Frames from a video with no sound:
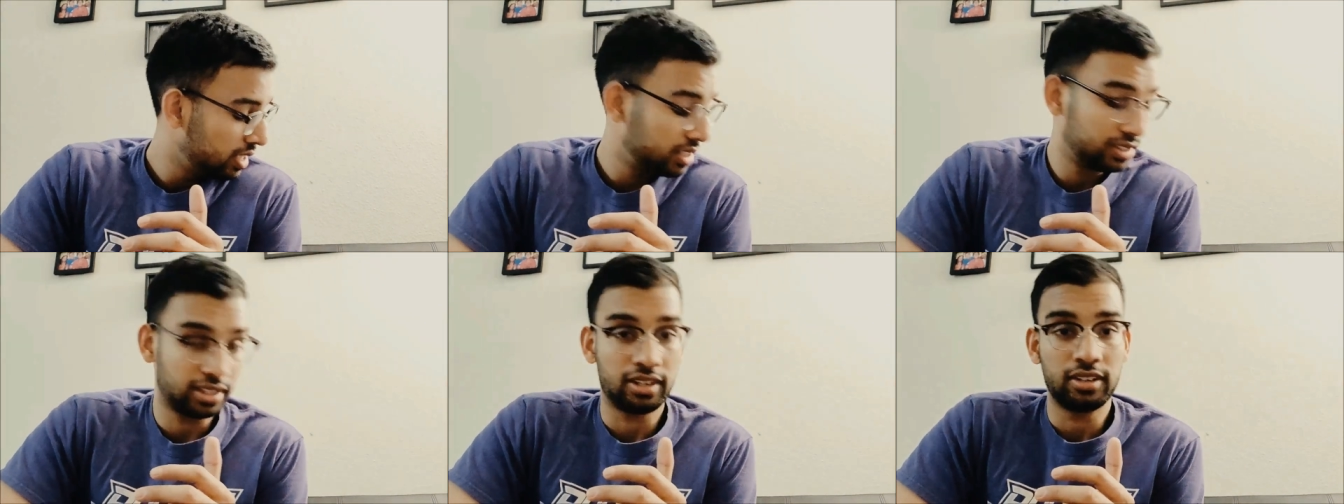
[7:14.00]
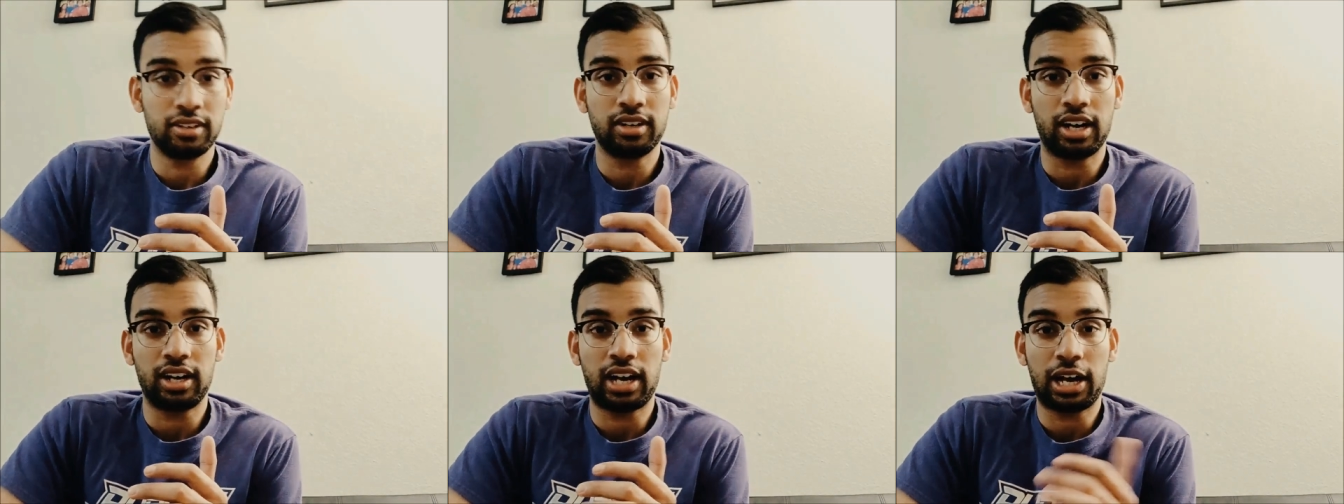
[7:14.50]
So uh,
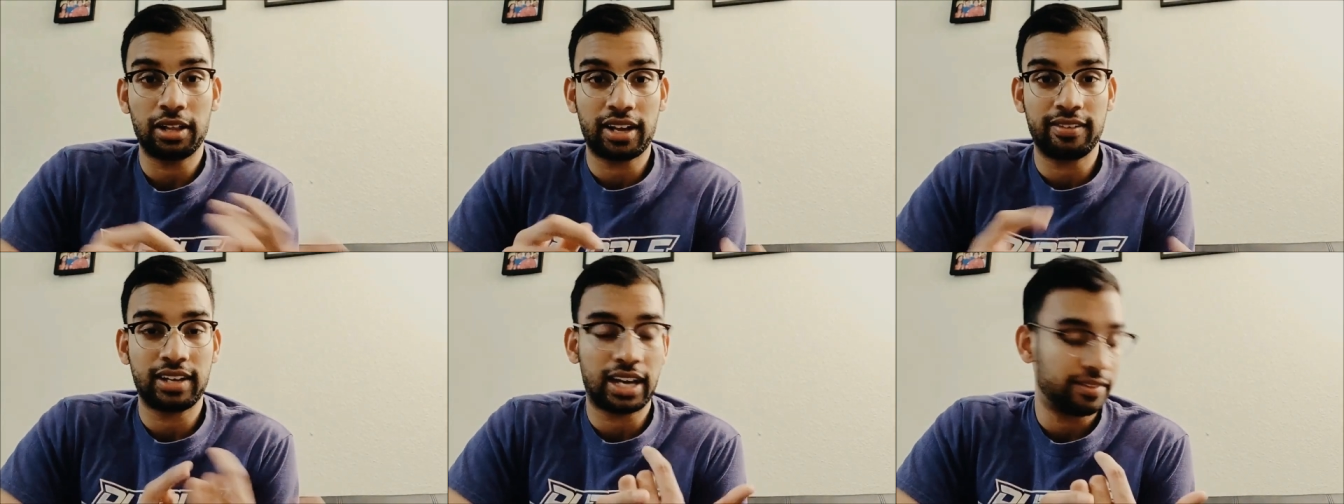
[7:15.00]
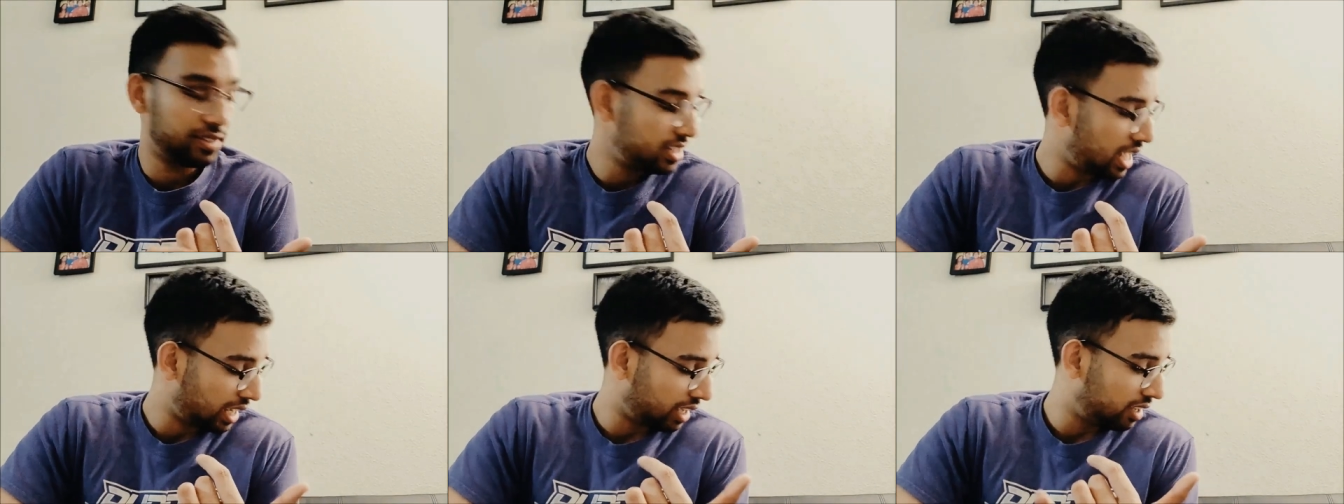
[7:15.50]
I'll have have a
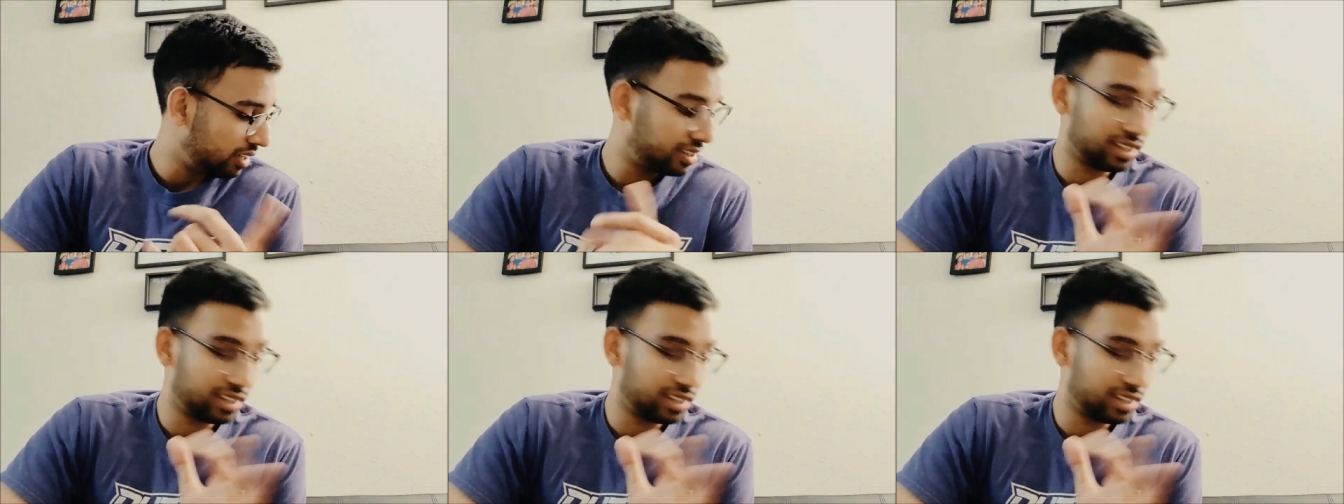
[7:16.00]
jacket,